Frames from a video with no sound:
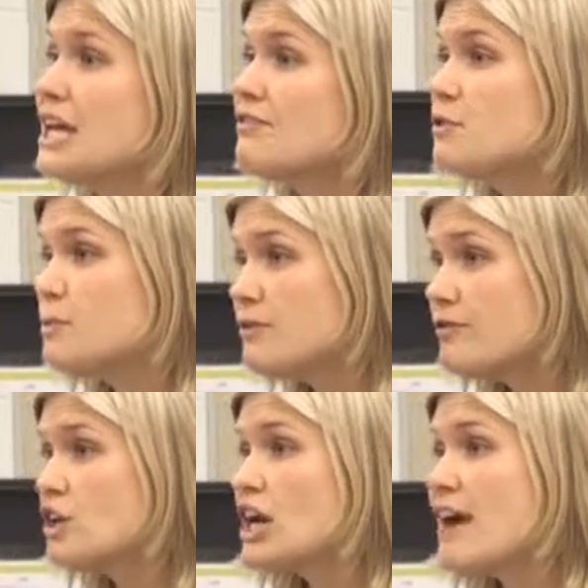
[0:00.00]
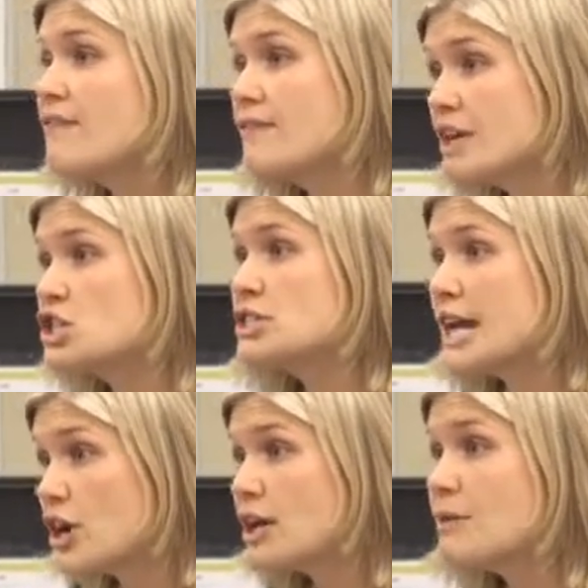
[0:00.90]
If you prefer to have a
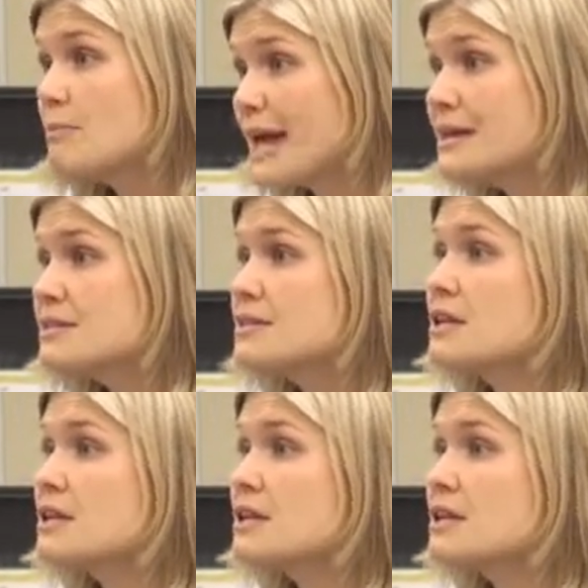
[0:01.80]
vegetarian base,